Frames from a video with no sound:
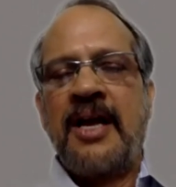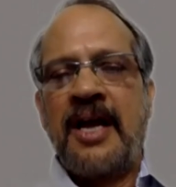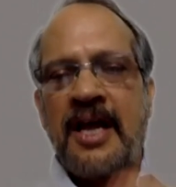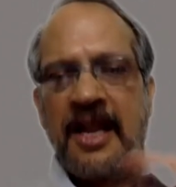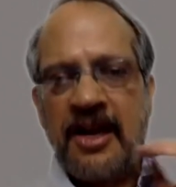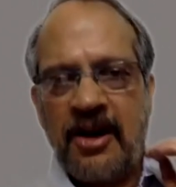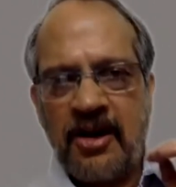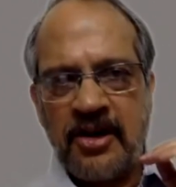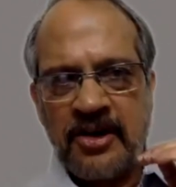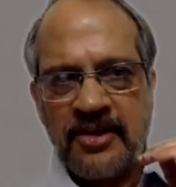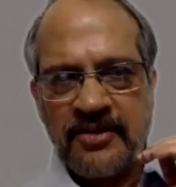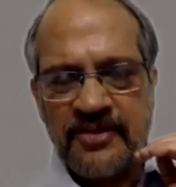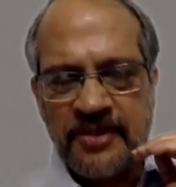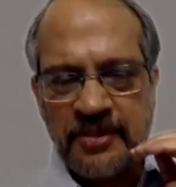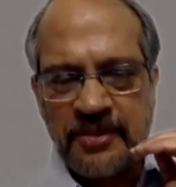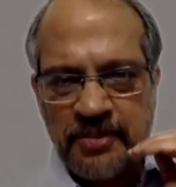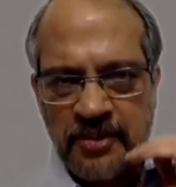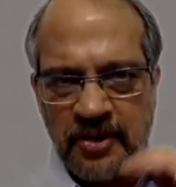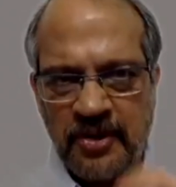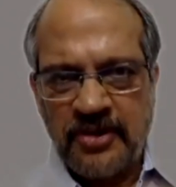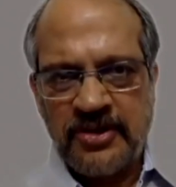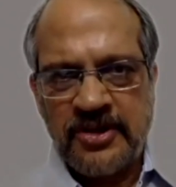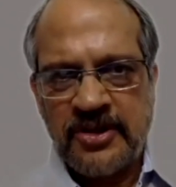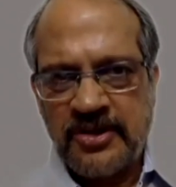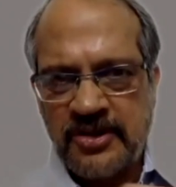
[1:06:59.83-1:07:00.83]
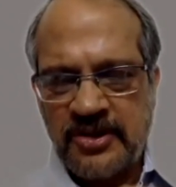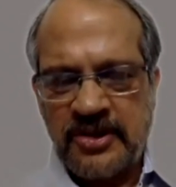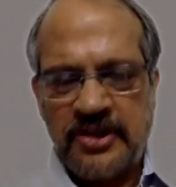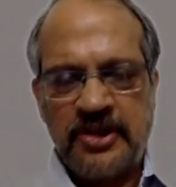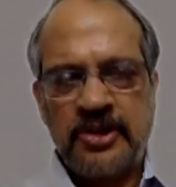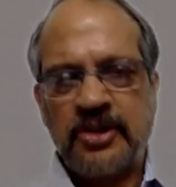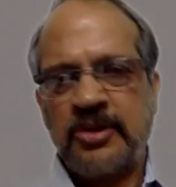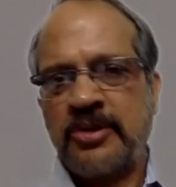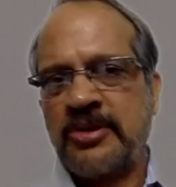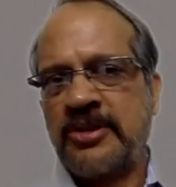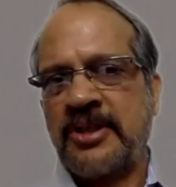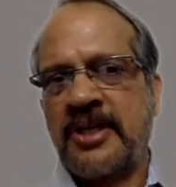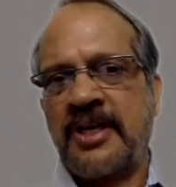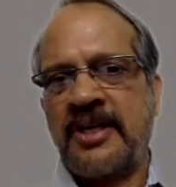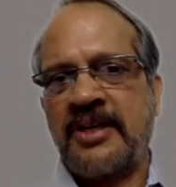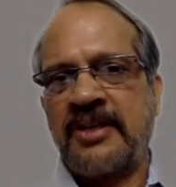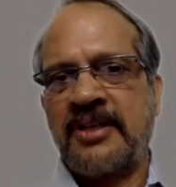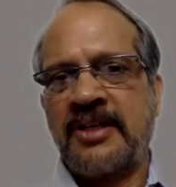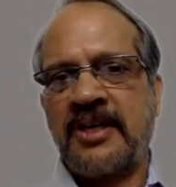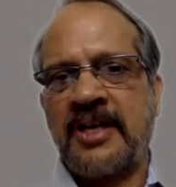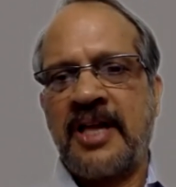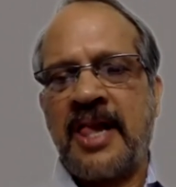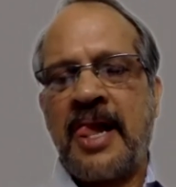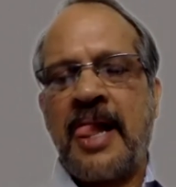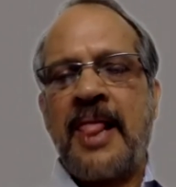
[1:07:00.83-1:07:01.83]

A lot of the process issues are there.